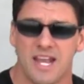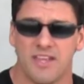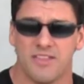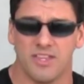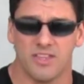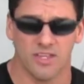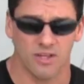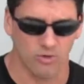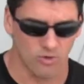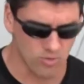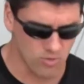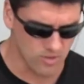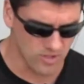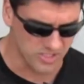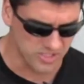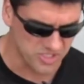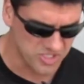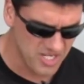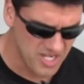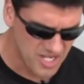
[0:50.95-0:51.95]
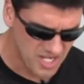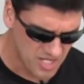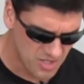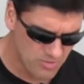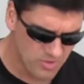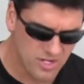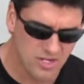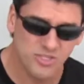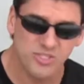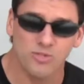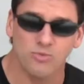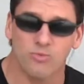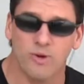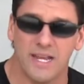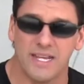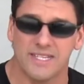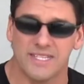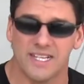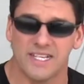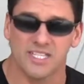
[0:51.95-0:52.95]
and then the orange. You want to use the
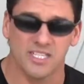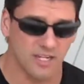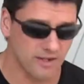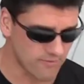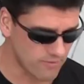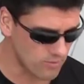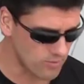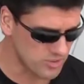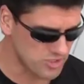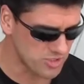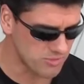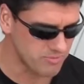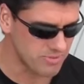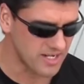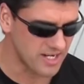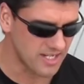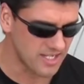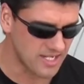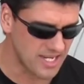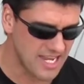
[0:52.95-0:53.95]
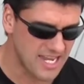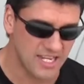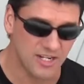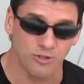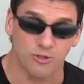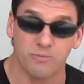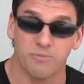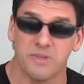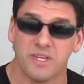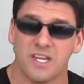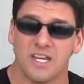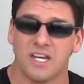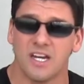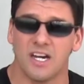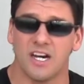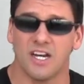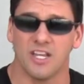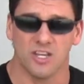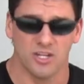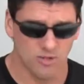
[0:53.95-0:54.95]
right density for what your body can handle.
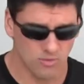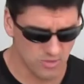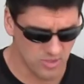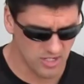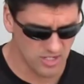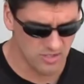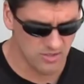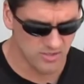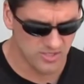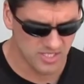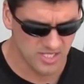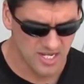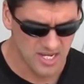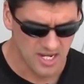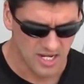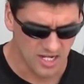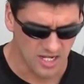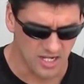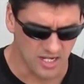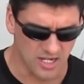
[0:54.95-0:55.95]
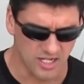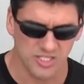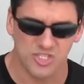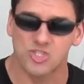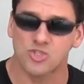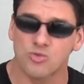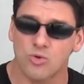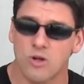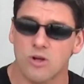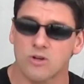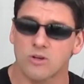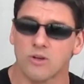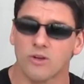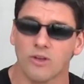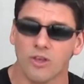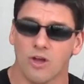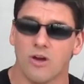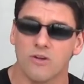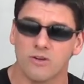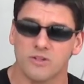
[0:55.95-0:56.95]
You don't want to use a
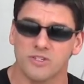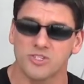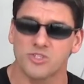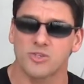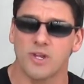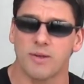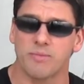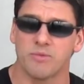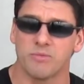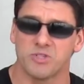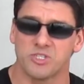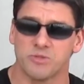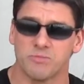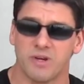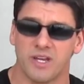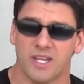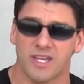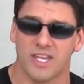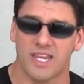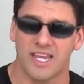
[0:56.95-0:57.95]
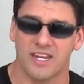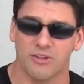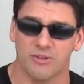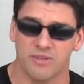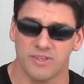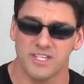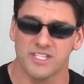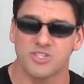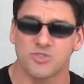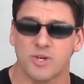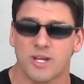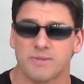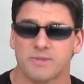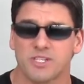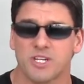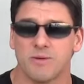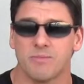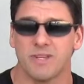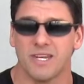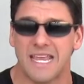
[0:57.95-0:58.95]
stronger, longer strap than what your body can handle, and these
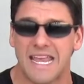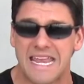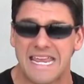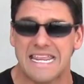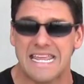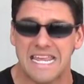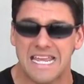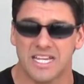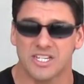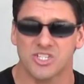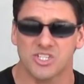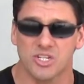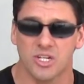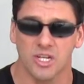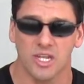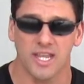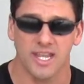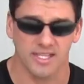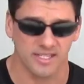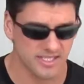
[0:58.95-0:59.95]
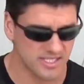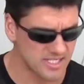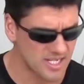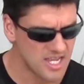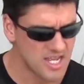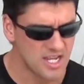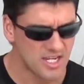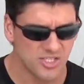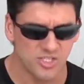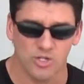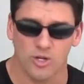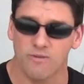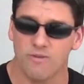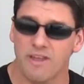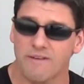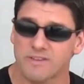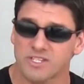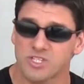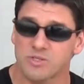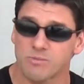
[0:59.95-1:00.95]
straps come in 80-inch lengths. So if
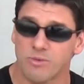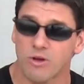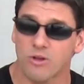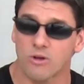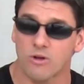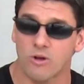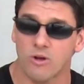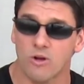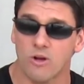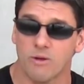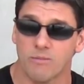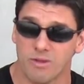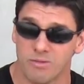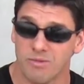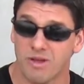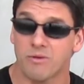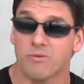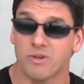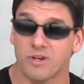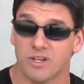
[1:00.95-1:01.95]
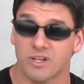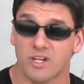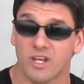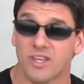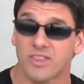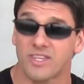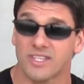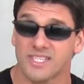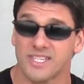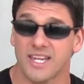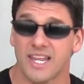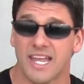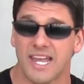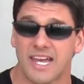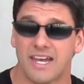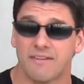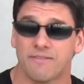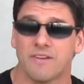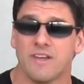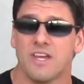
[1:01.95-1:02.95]
you have a smaller arm, you might want to cut this in
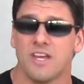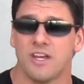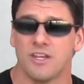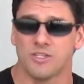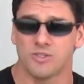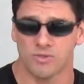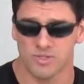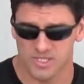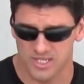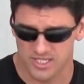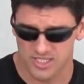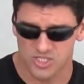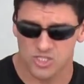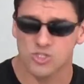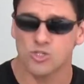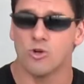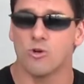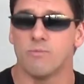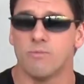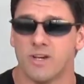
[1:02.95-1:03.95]
half so it's not so